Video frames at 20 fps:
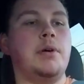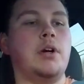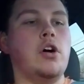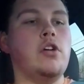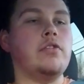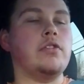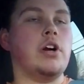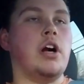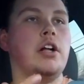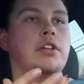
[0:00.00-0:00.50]

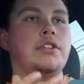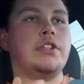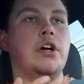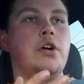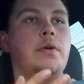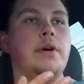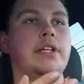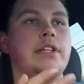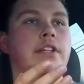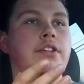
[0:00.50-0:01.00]
overall
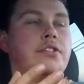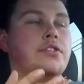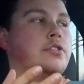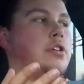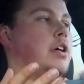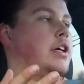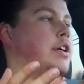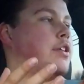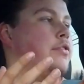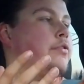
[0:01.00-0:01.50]
towing, this
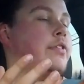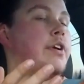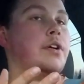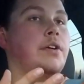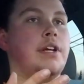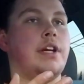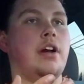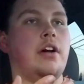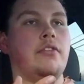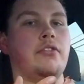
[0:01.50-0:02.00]
truck is
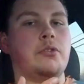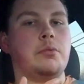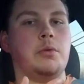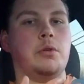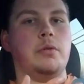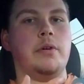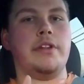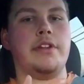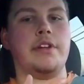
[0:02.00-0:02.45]
very comfortable with